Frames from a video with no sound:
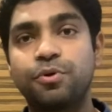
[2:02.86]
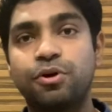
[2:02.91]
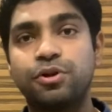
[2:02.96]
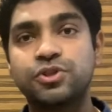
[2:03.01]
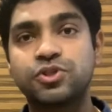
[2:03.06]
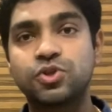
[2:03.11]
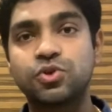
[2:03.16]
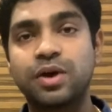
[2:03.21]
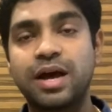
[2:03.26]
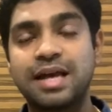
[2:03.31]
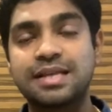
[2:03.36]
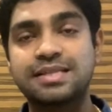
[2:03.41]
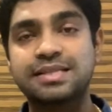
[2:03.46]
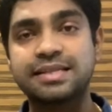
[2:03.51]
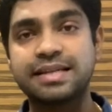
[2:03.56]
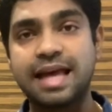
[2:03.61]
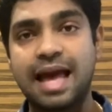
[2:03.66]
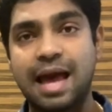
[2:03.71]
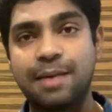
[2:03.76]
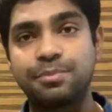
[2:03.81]
also has
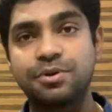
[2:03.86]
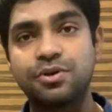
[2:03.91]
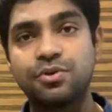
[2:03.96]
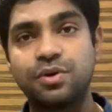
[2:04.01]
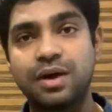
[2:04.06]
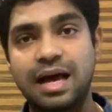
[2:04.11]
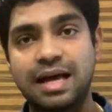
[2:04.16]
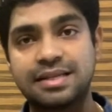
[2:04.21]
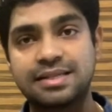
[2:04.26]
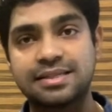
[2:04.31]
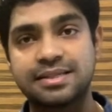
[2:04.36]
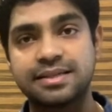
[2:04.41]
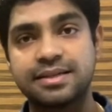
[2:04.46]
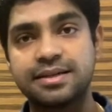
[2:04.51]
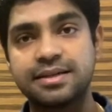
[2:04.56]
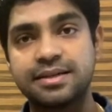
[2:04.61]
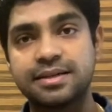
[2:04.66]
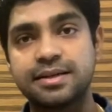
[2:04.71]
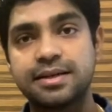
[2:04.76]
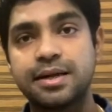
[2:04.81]
an amino
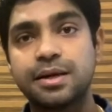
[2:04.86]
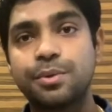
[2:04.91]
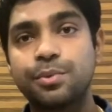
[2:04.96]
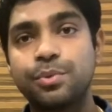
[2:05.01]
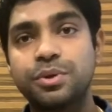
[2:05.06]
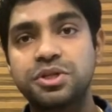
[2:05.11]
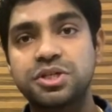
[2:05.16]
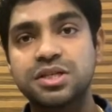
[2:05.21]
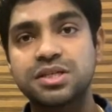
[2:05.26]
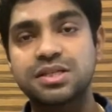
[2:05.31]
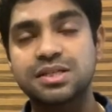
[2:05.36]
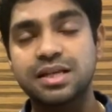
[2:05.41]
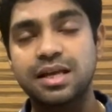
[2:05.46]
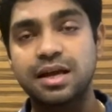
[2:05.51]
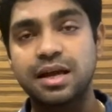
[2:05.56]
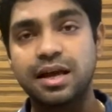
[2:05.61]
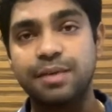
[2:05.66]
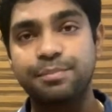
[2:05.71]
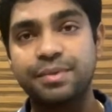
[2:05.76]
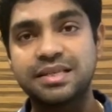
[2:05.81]
acid, which is
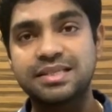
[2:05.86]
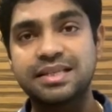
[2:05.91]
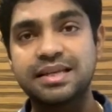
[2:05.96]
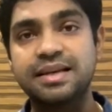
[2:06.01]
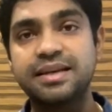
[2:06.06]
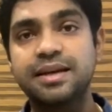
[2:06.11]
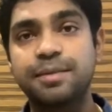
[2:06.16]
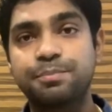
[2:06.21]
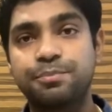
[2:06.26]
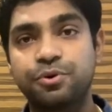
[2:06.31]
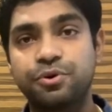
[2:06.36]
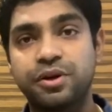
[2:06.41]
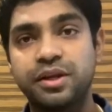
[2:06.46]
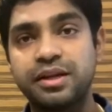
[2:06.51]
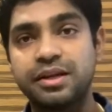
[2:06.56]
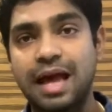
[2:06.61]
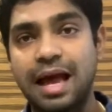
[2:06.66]
basically a protein.